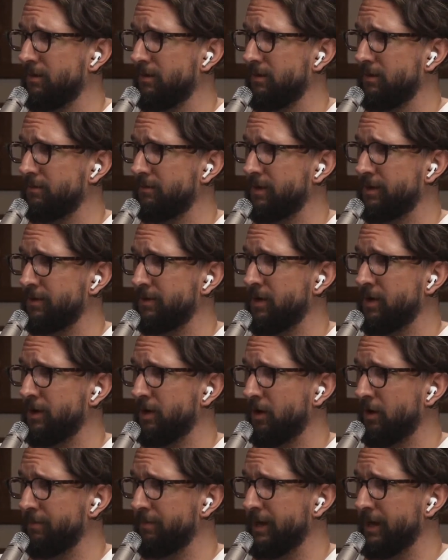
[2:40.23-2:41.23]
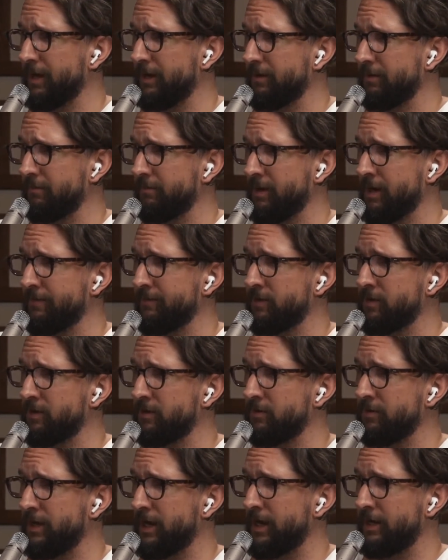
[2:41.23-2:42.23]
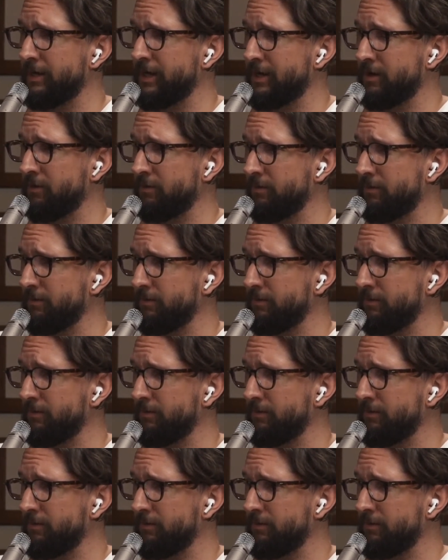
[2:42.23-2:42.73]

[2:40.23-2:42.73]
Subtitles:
But it's not all bad. I have a new dad now.